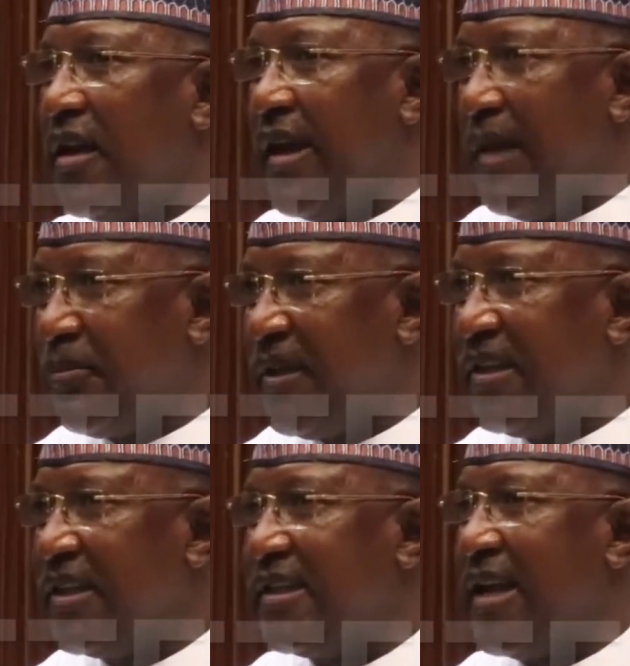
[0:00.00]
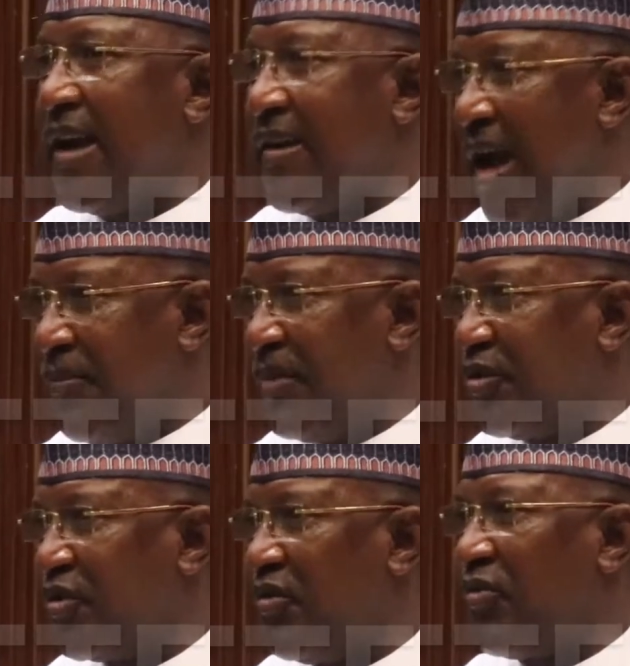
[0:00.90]
MPDC and
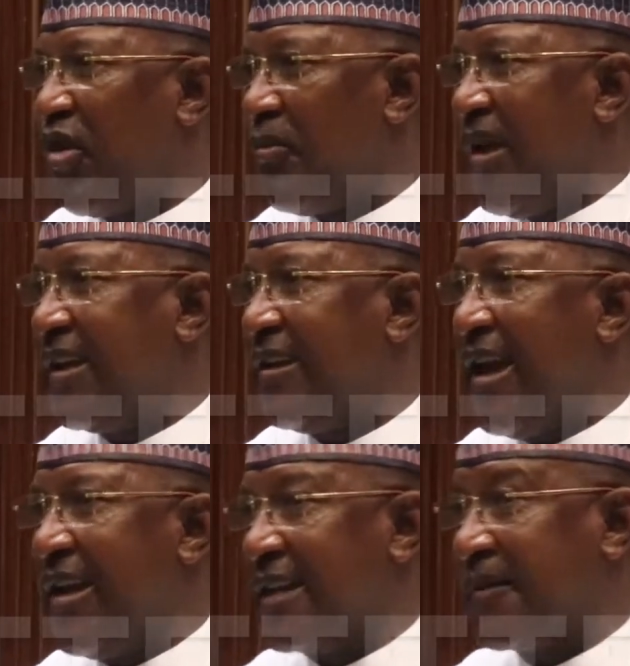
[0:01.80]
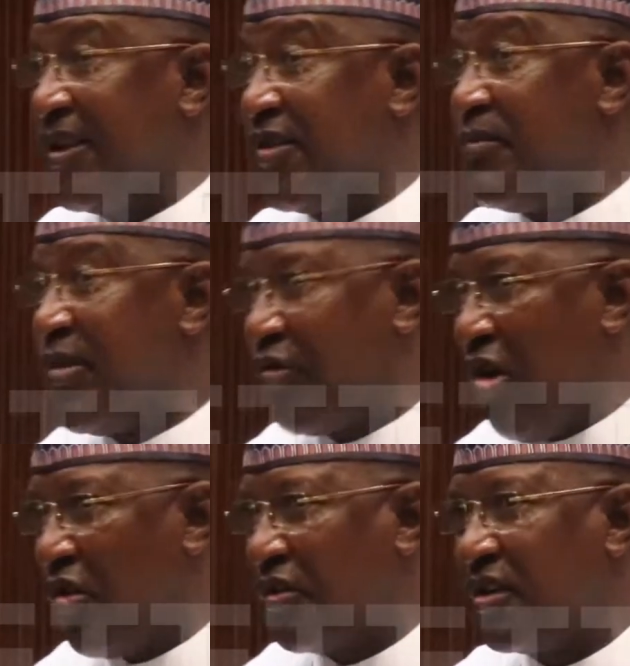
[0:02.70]
NAPIMS from making any explanation,
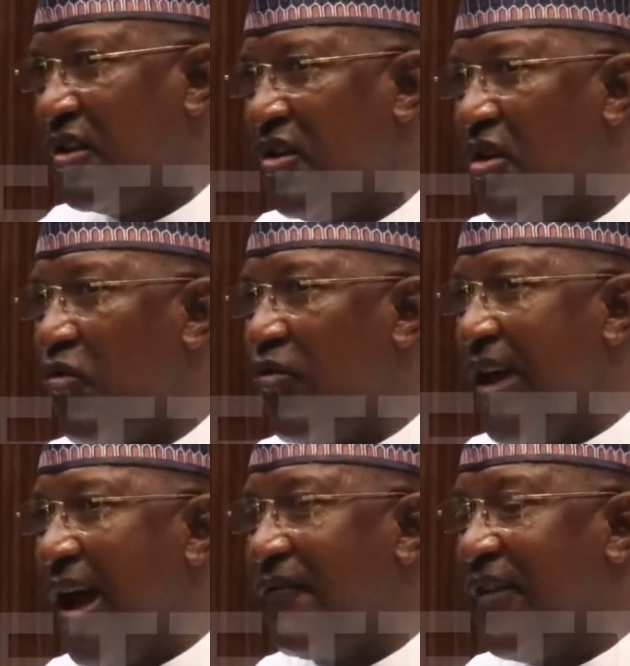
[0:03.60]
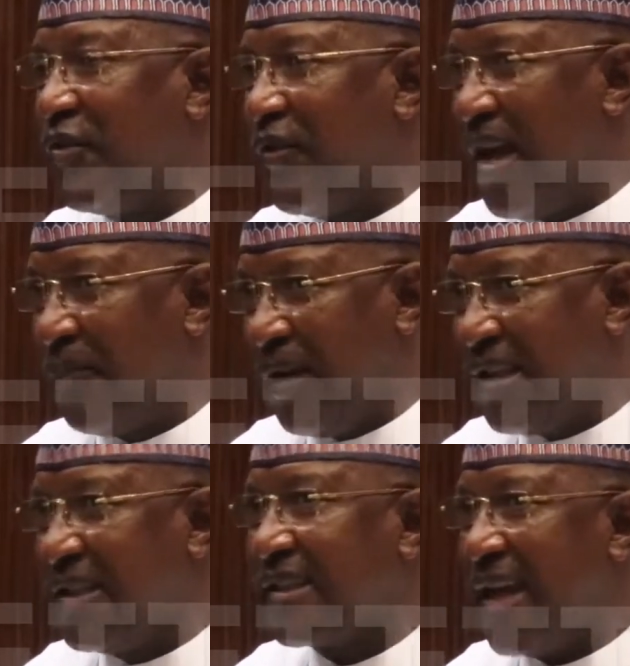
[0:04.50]
because we had been to their
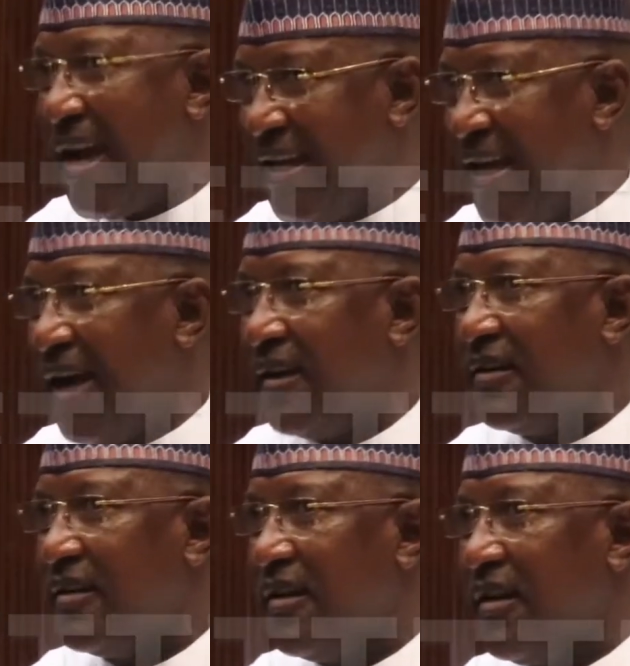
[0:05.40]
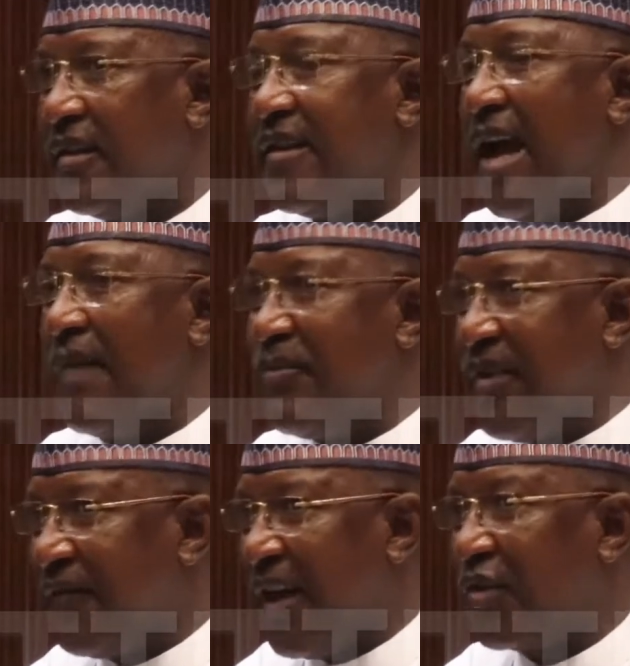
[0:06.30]
places earlier. They had
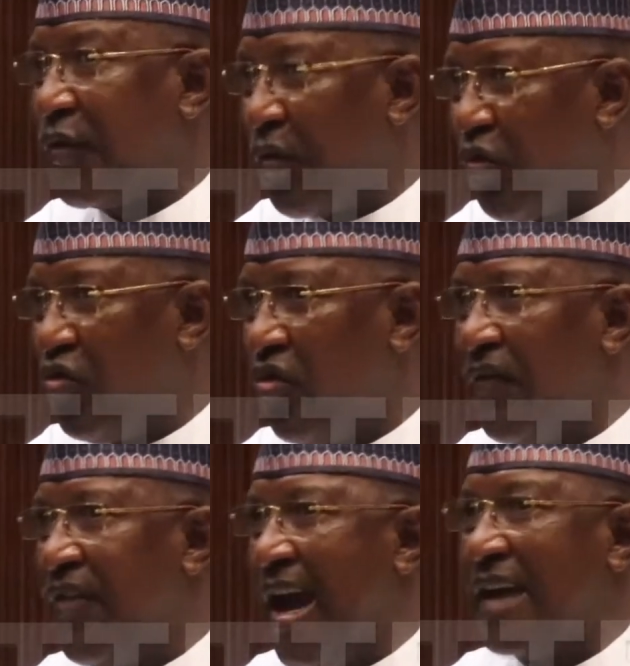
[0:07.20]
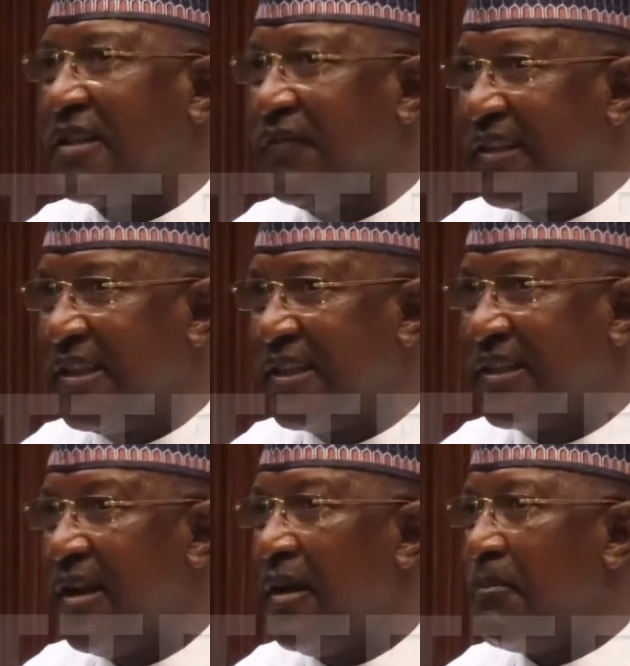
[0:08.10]
briefed us through of their activities,
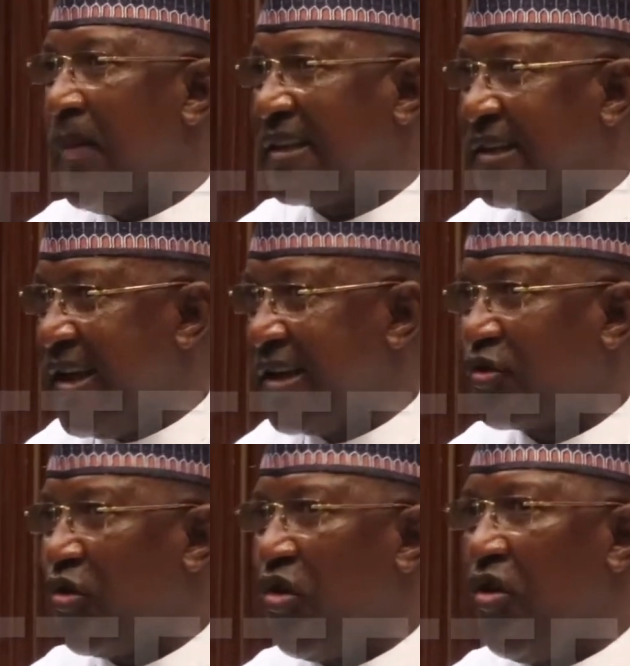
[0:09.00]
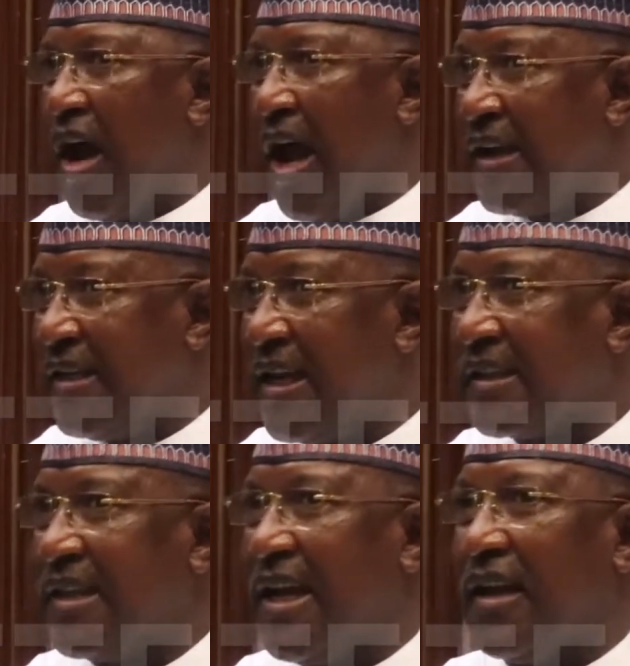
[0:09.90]
But NETCO,
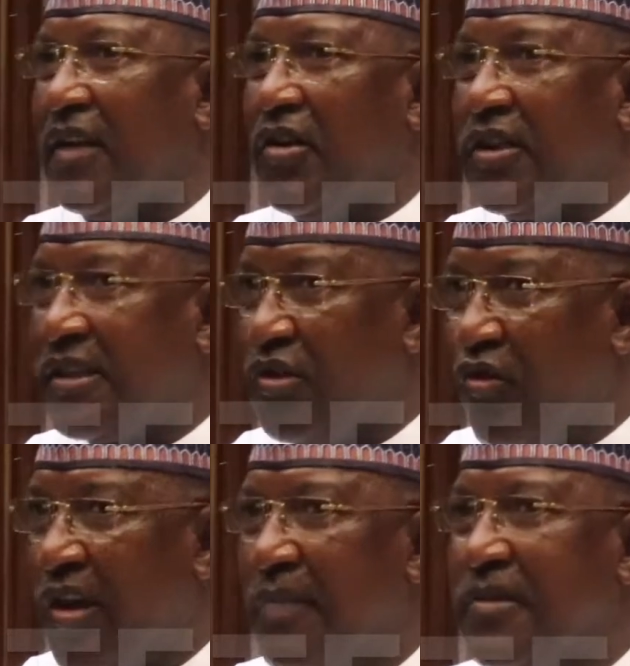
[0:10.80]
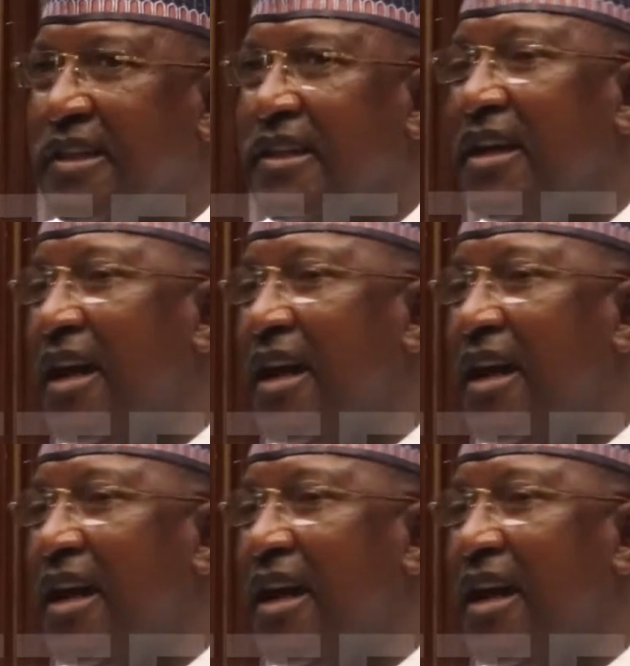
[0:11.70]
IDSL, COMD,